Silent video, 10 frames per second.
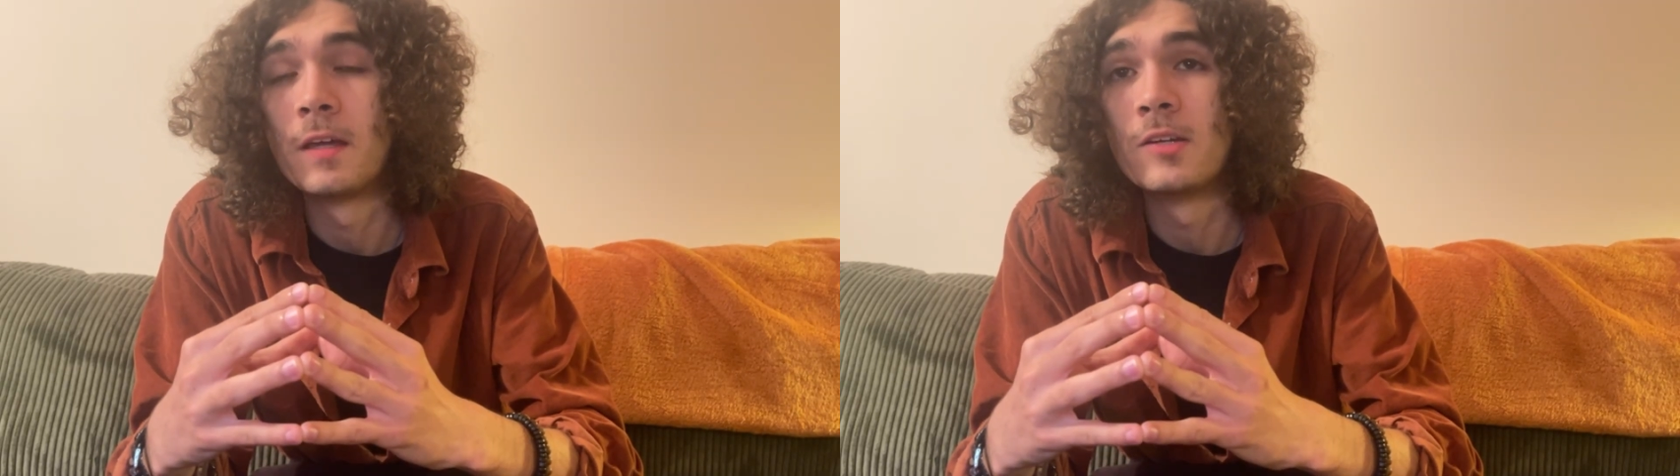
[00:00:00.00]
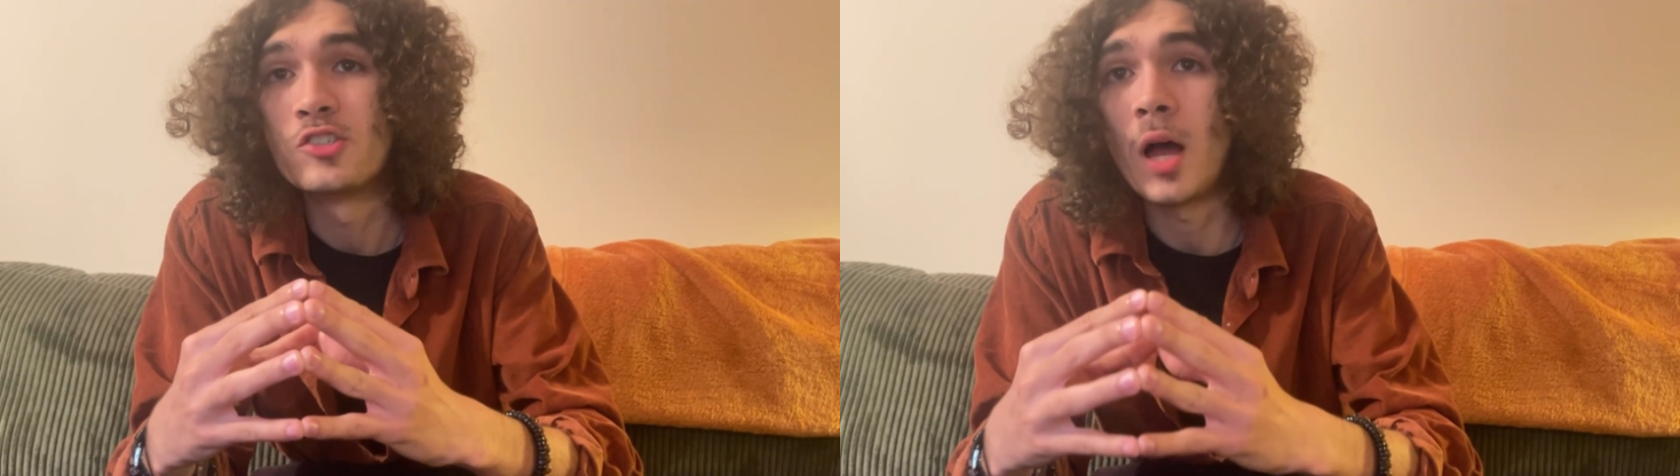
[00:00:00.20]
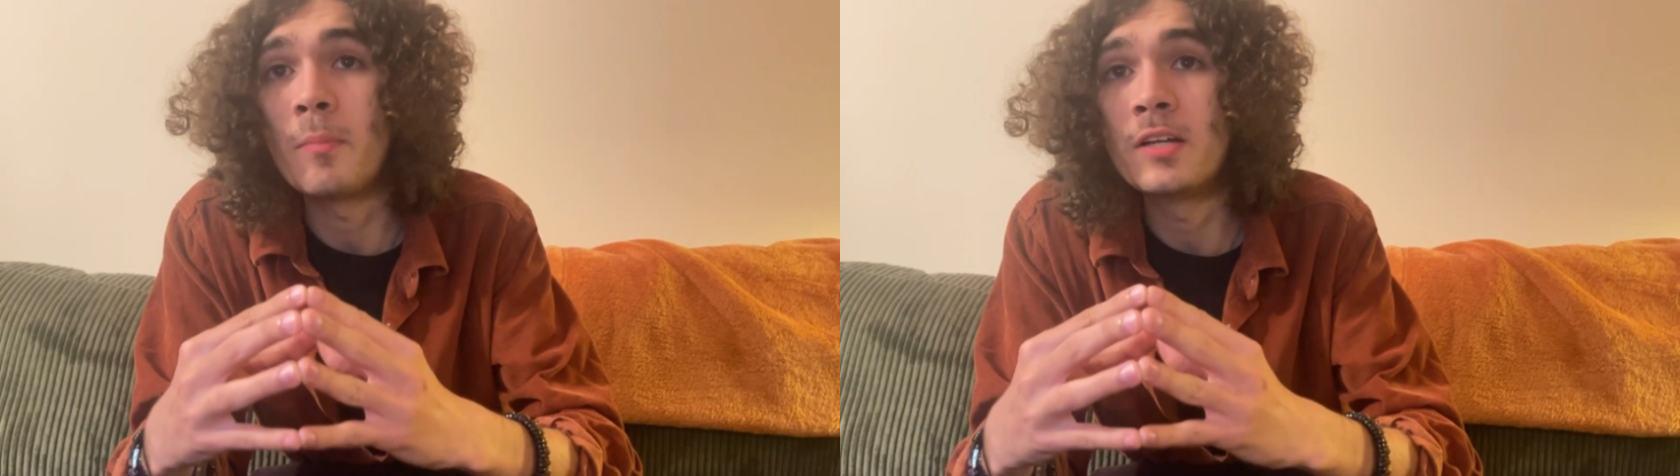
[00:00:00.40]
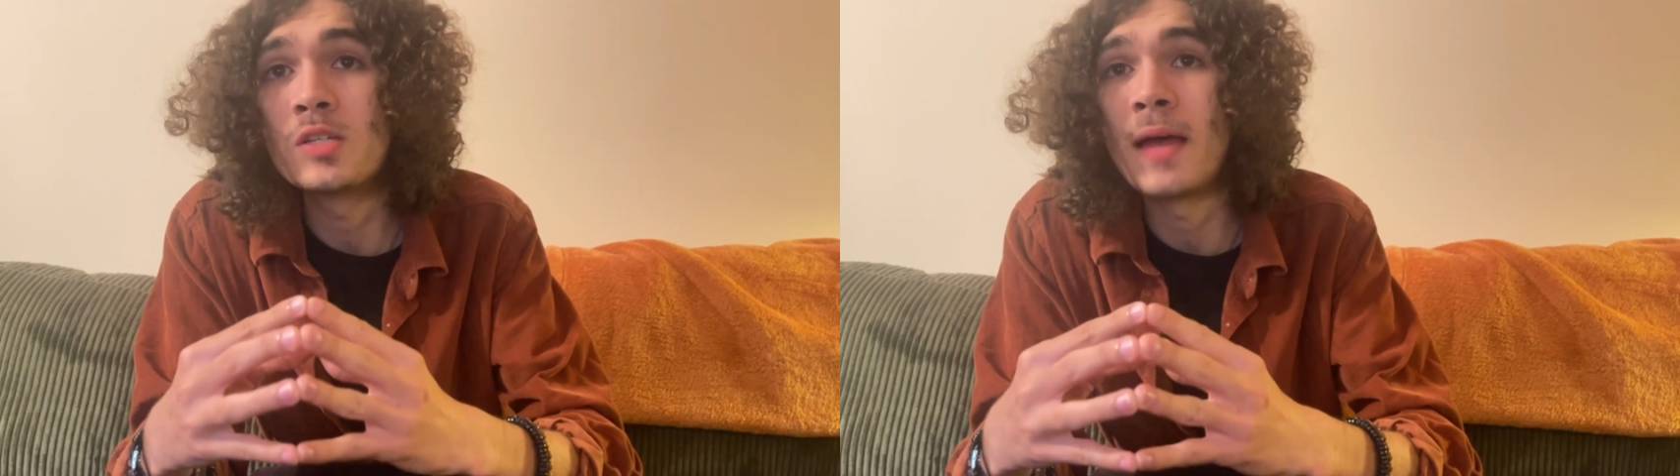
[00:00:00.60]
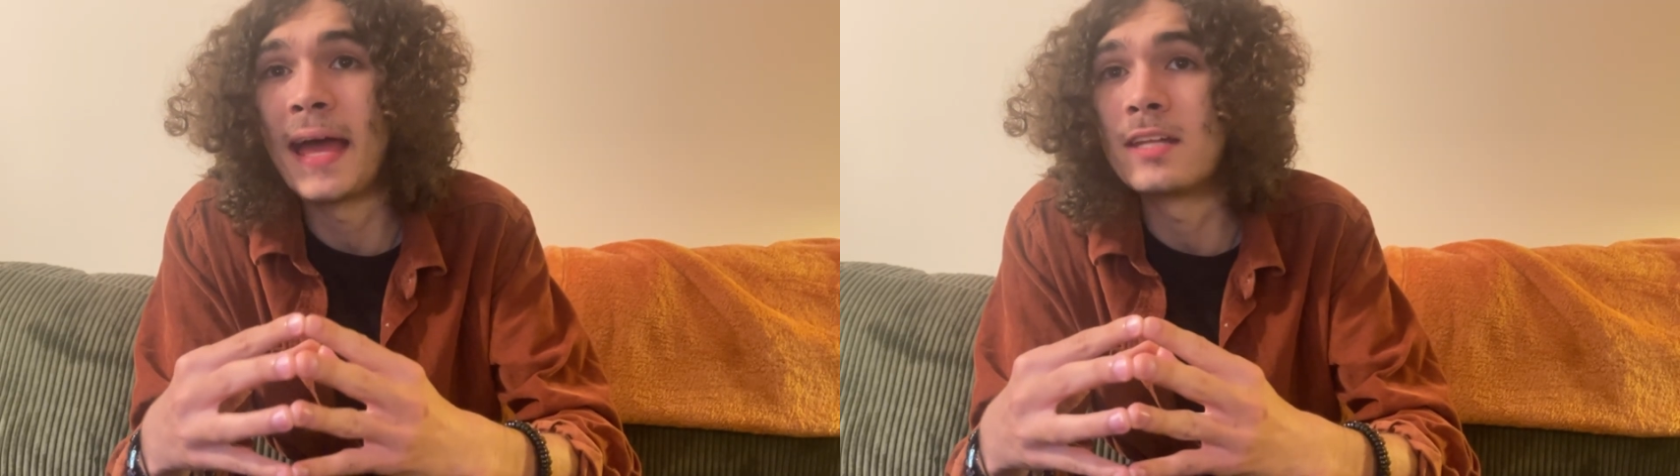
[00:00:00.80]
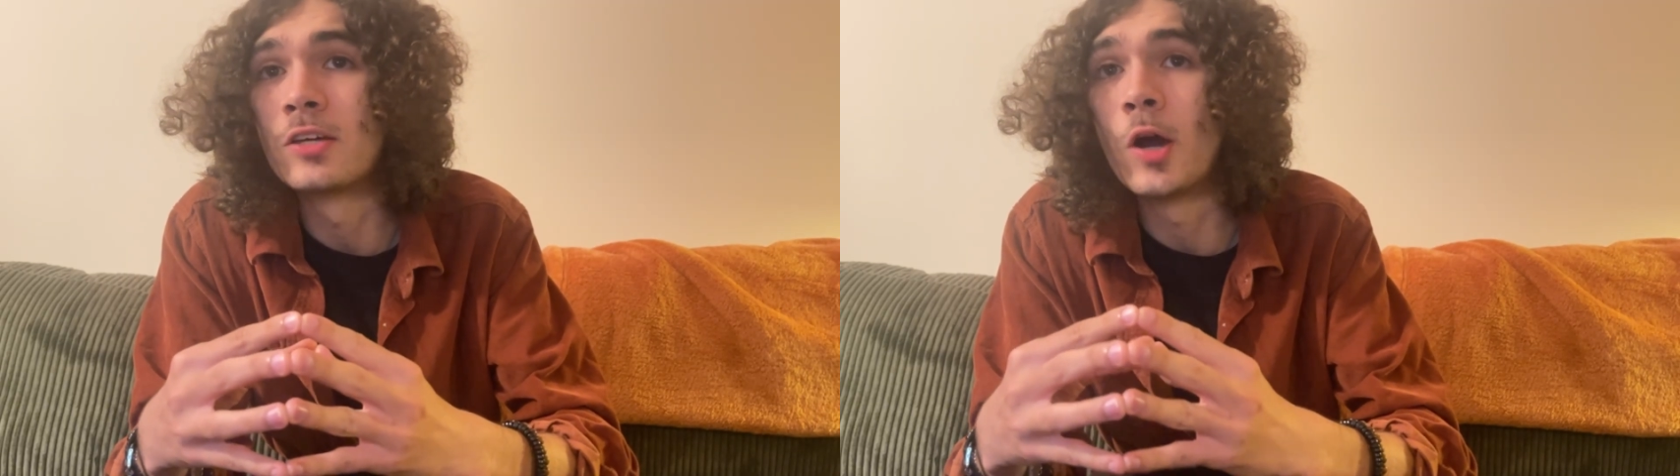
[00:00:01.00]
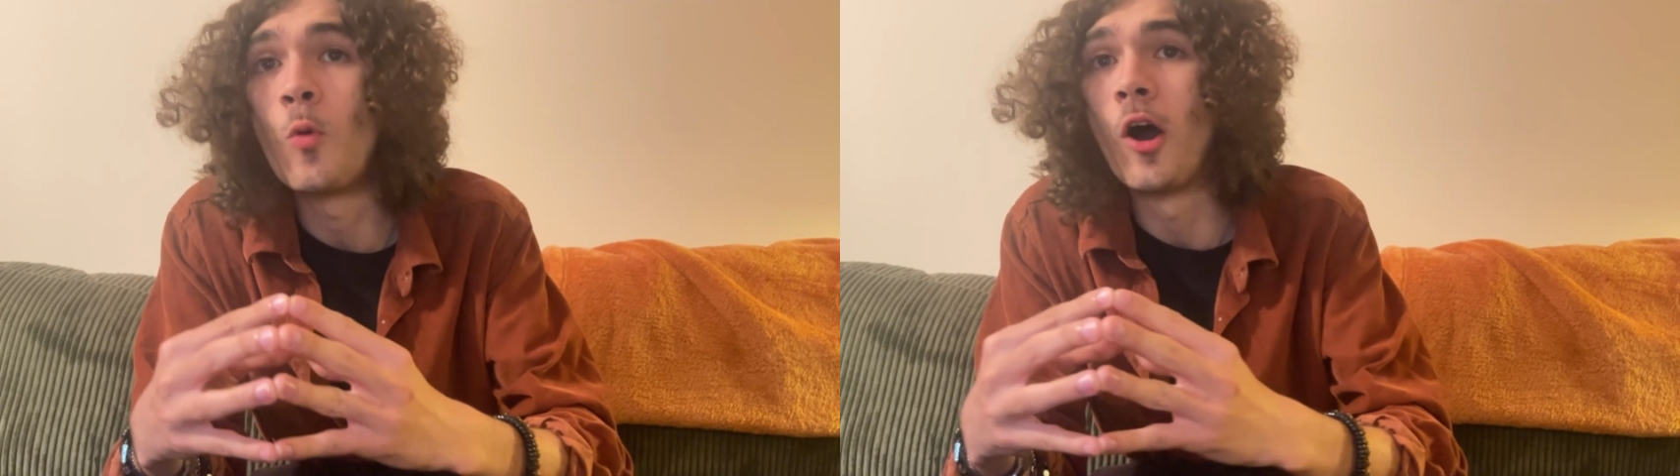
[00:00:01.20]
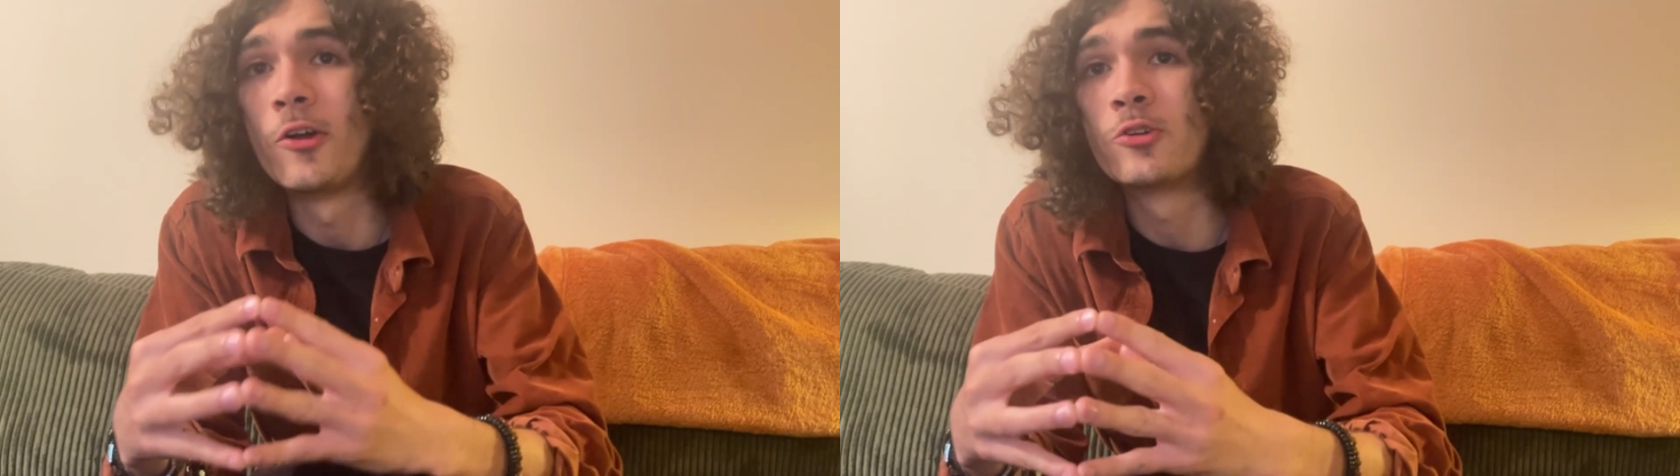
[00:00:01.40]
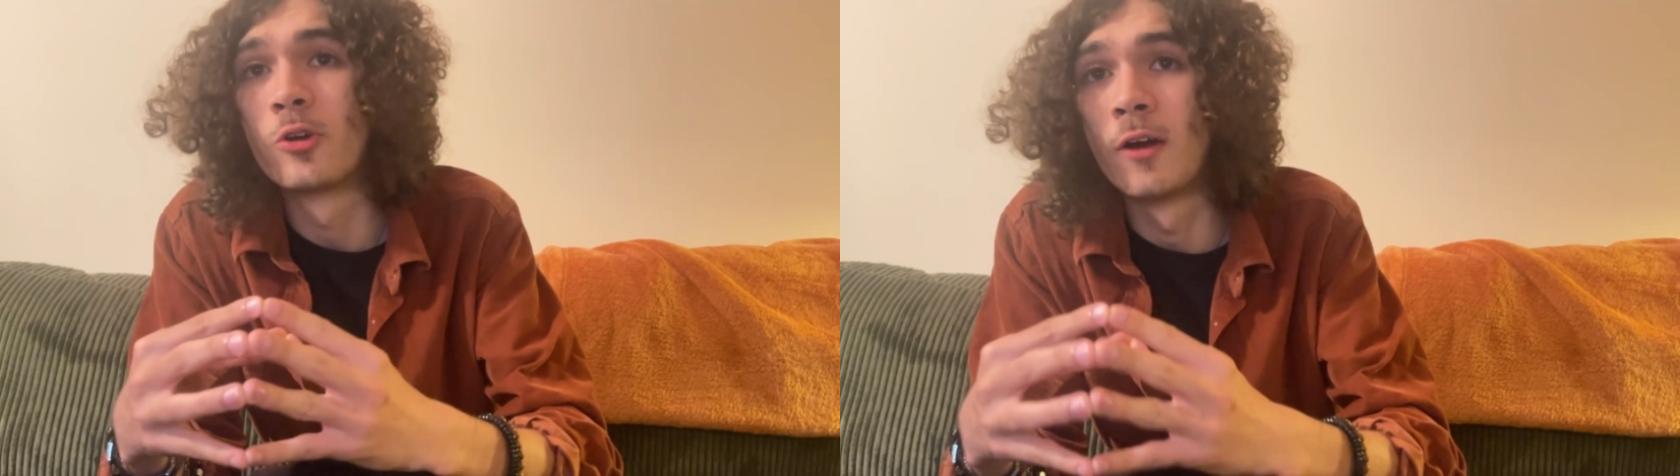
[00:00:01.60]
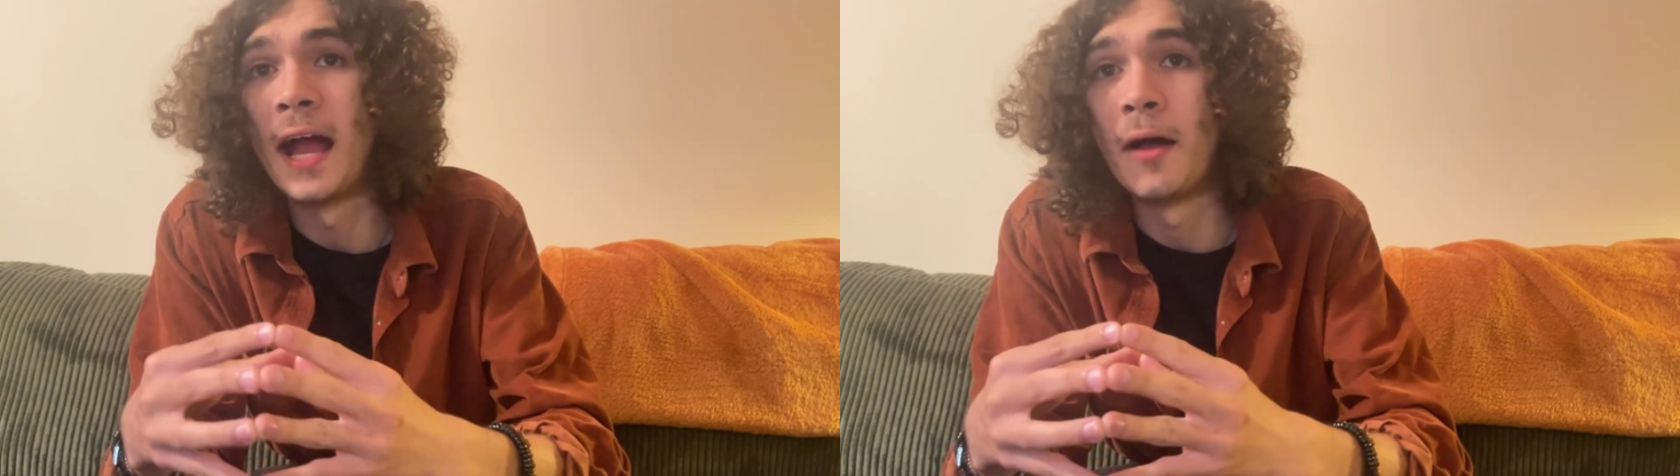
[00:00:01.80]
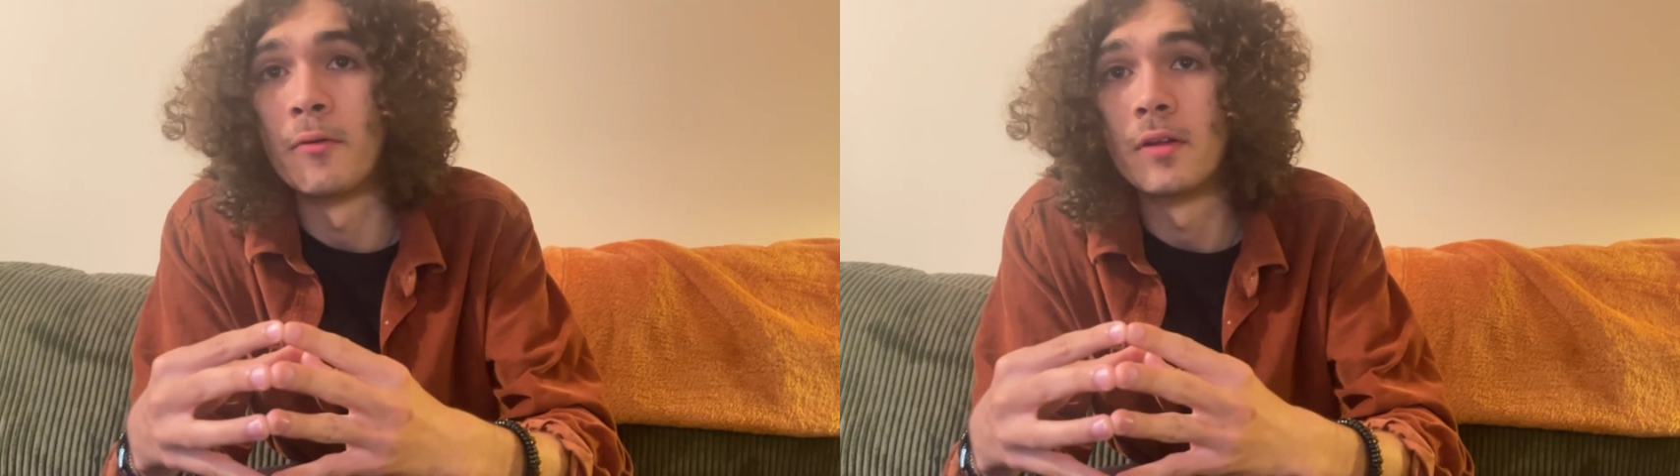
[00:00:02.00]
Shamanism had to go underground.